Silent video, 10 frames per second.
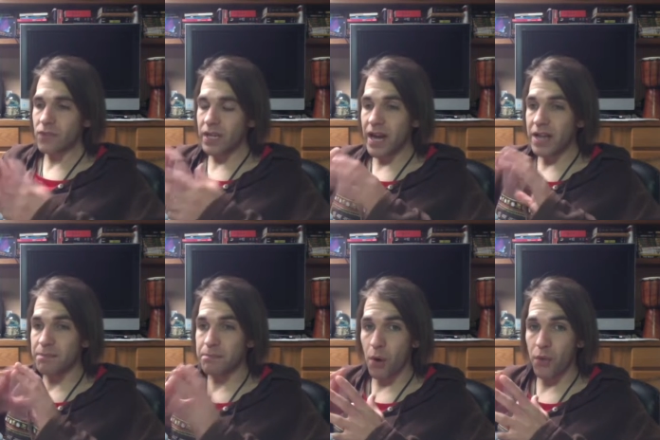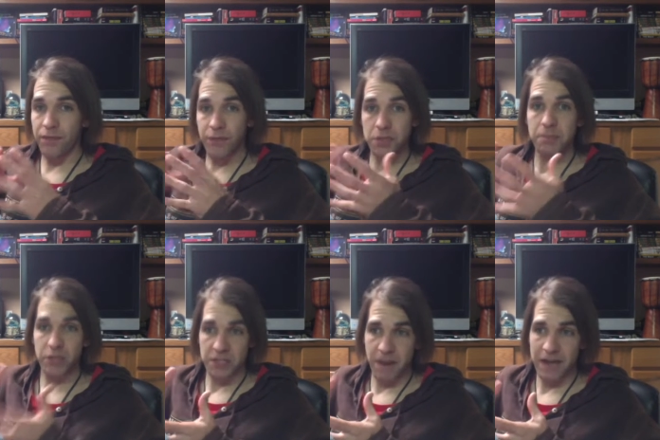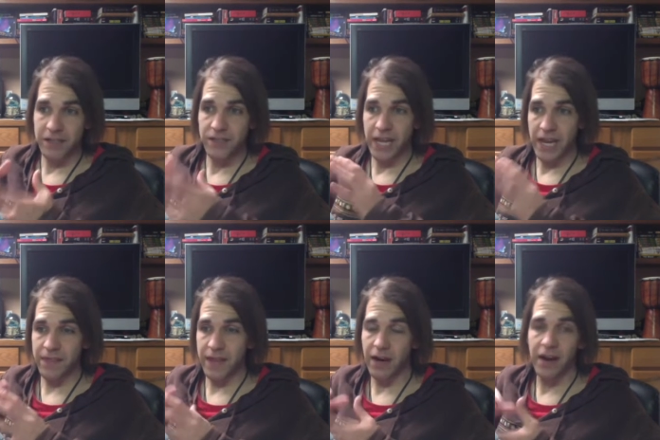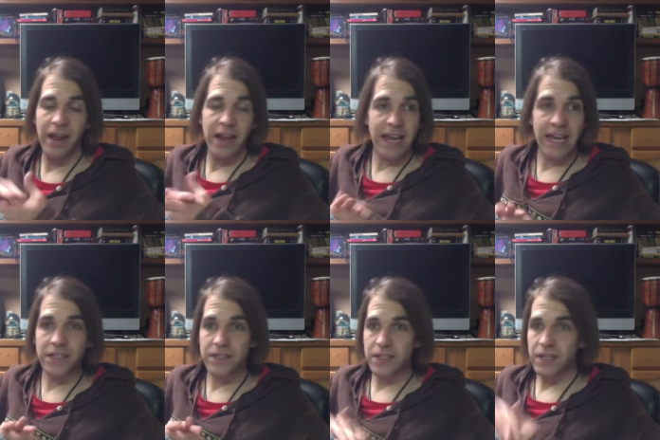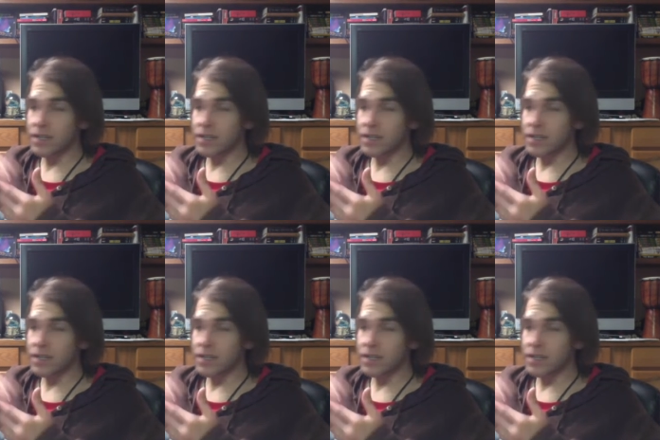it has both of those perspectives in there it's